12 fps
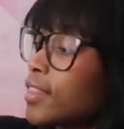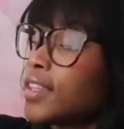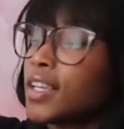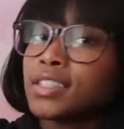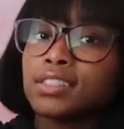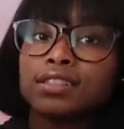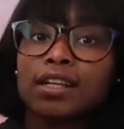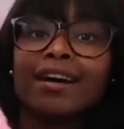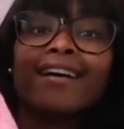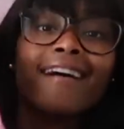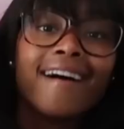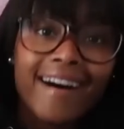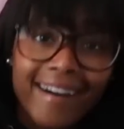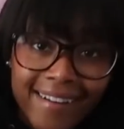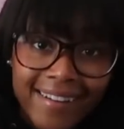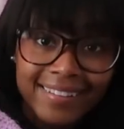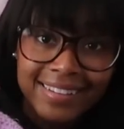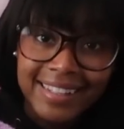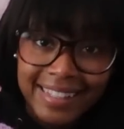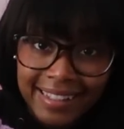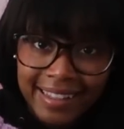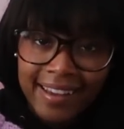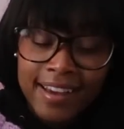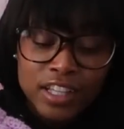this
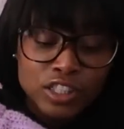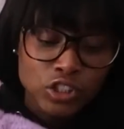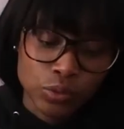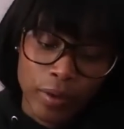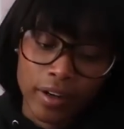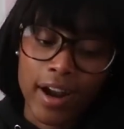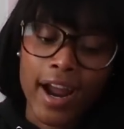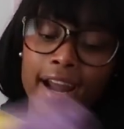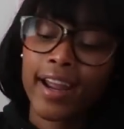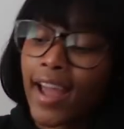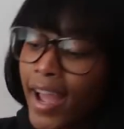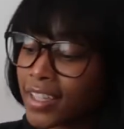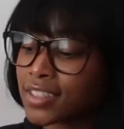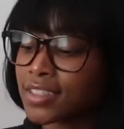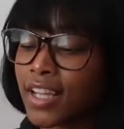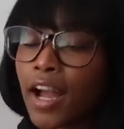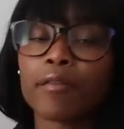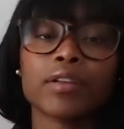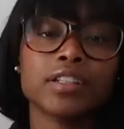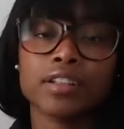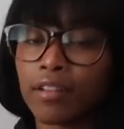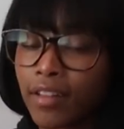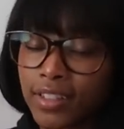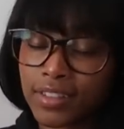ugly sweater, I really
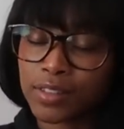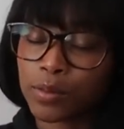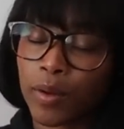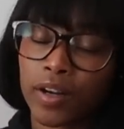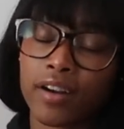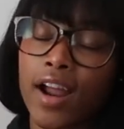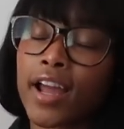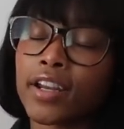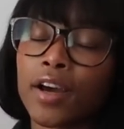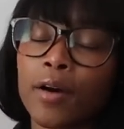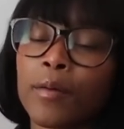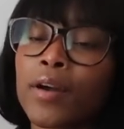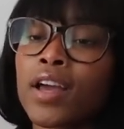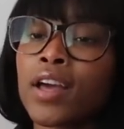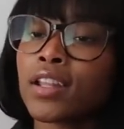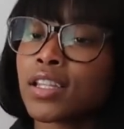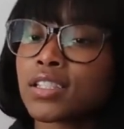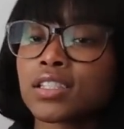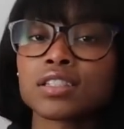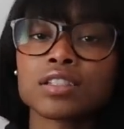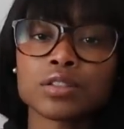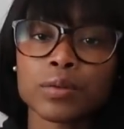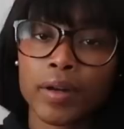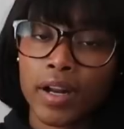don't like this sweater. I know this is the
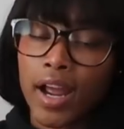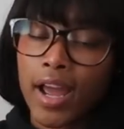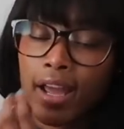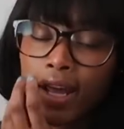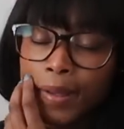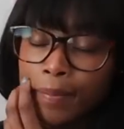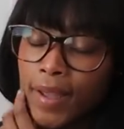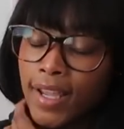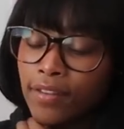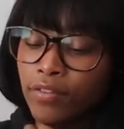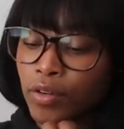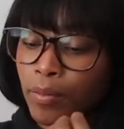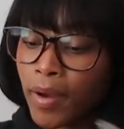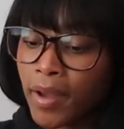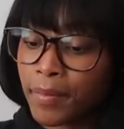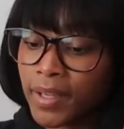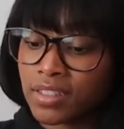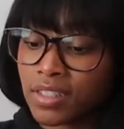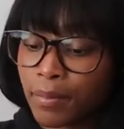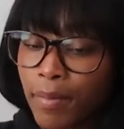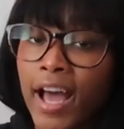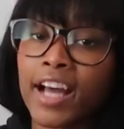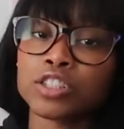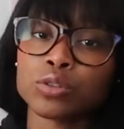sweater I made for my basic
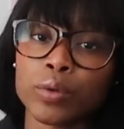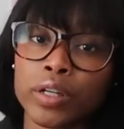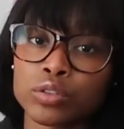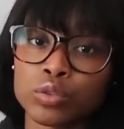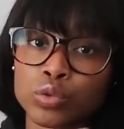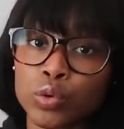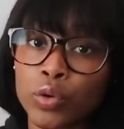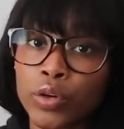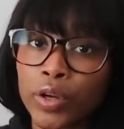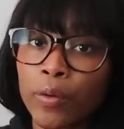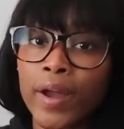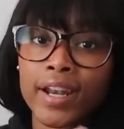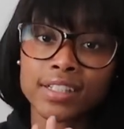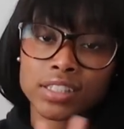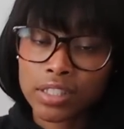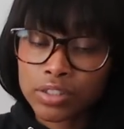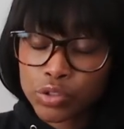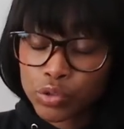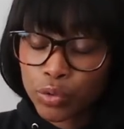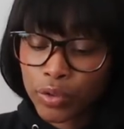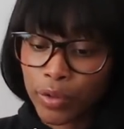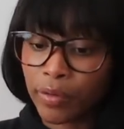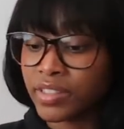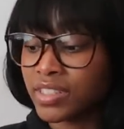patchwork tutorial, and it's a good
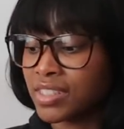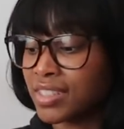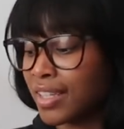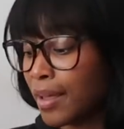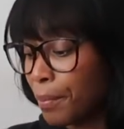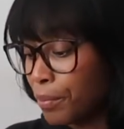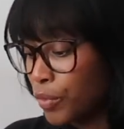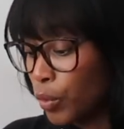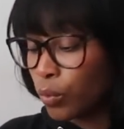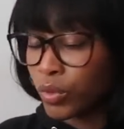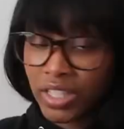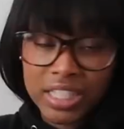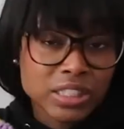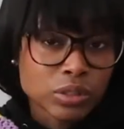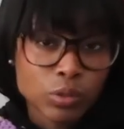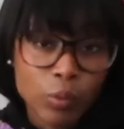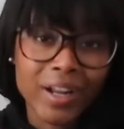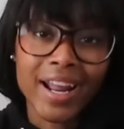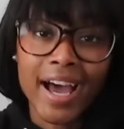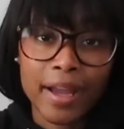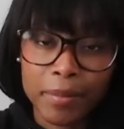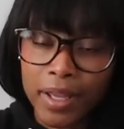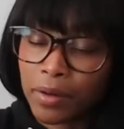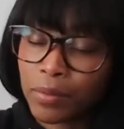tutorial. It's just this one I
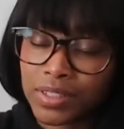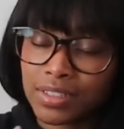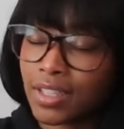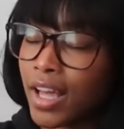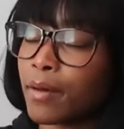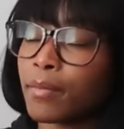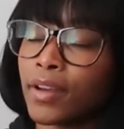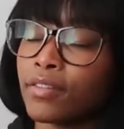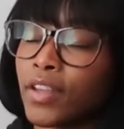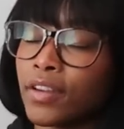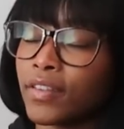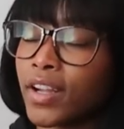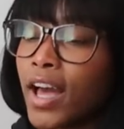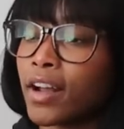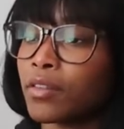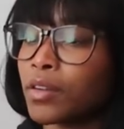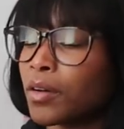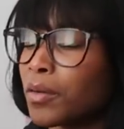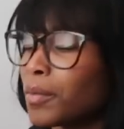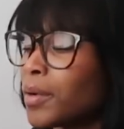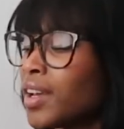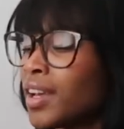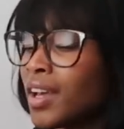made was not my favorite. I don't know